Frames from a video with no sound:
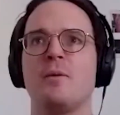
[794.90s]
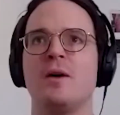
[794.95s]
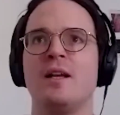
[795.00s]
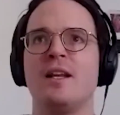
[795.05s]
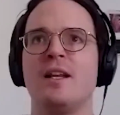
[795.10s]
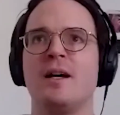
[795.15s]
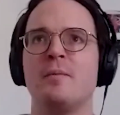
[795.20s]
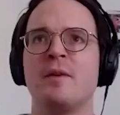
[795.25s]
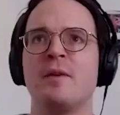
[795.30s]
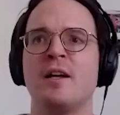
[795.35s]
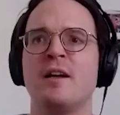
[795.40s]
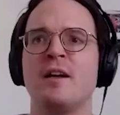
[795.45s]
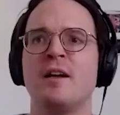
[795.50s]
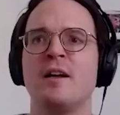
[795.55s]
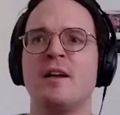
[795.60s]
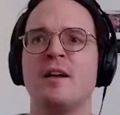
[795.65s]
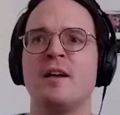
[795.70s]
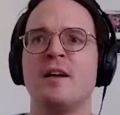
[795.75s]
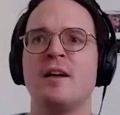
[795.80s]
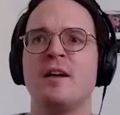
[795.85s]
well,
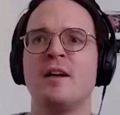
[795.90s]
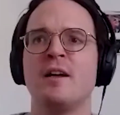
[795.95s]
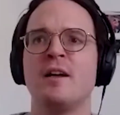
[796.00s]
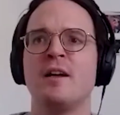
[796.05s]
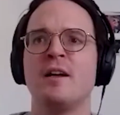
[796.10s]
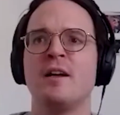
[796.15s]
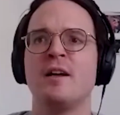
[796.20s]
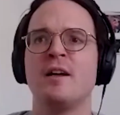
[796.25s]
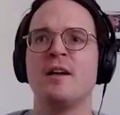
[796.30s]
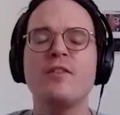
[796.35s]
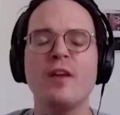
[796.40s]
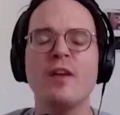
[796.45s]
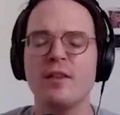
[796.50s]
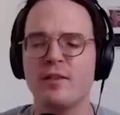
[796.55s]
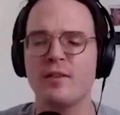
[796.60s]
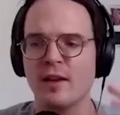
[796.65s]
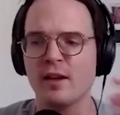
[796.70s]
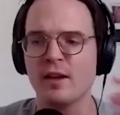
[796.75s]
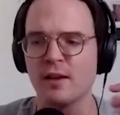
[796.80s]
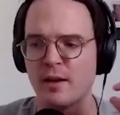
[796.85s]
I just had this
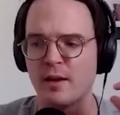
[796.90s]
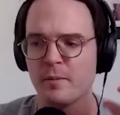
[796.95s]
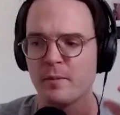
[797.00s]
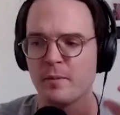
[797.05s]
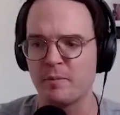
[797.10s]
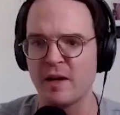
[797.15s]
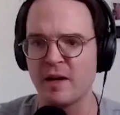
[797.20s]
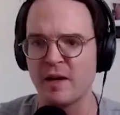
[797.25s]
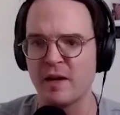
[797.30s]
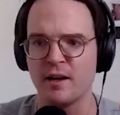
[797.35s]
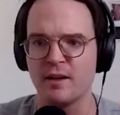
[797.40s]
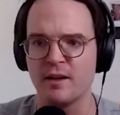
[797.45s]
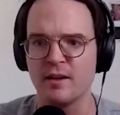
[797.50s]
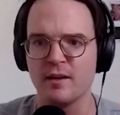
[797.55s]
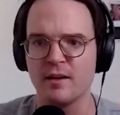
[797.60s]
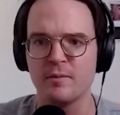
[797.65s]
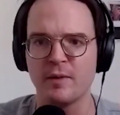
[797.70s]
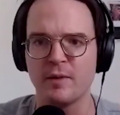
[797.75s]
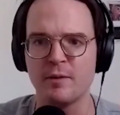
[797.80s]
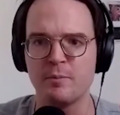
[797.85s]
inkling in my mind
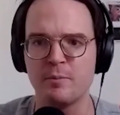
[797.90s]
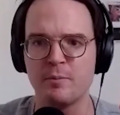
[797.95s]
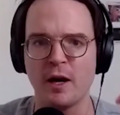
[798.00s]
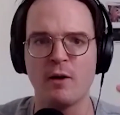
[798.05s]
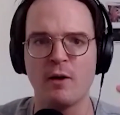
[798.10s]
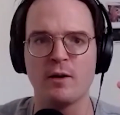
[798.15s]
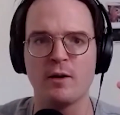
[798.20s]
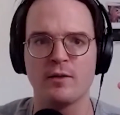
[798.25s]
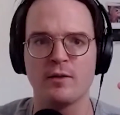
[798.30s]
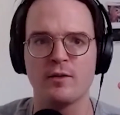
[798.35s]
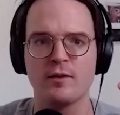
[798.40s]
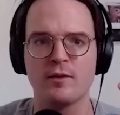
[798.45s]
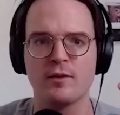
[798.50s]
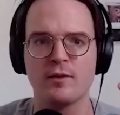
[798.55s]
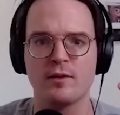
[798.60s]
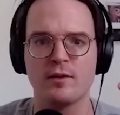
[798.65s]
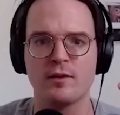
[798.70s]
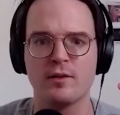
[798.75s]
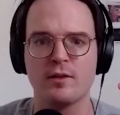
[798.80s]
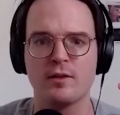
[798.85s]
that my parents,
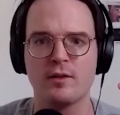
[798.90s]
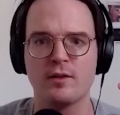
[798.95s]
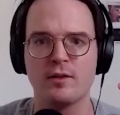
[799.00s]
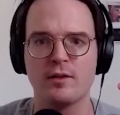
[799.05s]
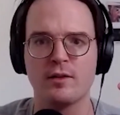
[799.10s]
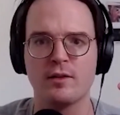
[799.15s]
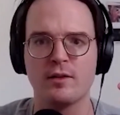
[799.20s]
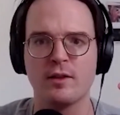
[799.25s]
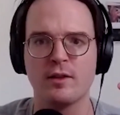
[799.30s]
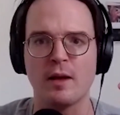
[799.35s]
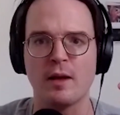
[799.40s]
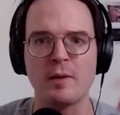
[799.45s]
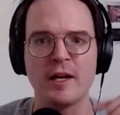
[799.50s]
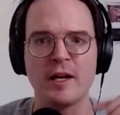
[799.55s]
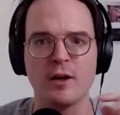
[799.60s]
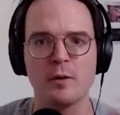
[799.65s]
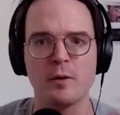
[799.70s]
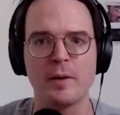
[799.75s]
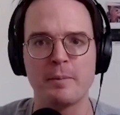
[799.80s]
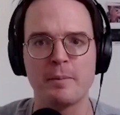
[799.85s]
they
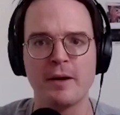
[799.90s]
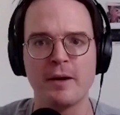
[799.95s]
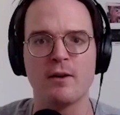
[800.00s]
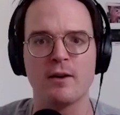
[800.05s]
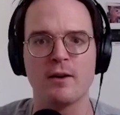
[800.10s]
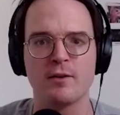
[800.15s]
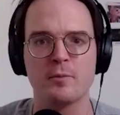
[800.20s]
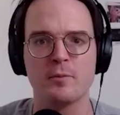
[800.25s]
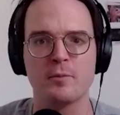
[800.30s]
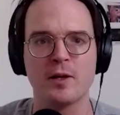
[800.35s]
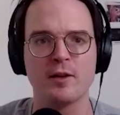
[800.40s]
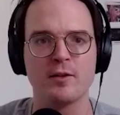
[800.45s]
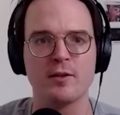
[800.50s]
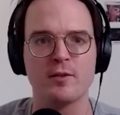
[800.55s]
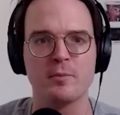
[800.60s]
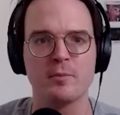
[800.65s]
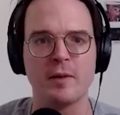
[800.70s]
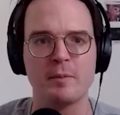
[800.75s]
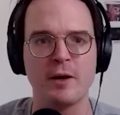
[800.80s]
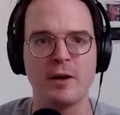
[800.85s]
might know my parents
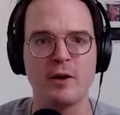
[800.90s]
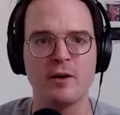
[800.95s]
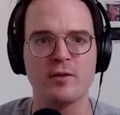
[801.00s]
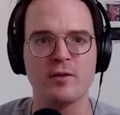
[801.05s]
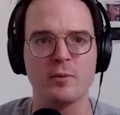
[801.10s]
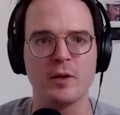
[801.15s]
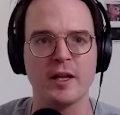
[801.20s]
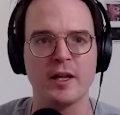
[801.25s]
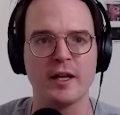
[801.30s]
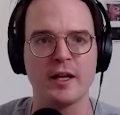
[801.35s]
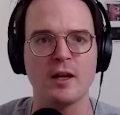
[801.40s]
because my parents were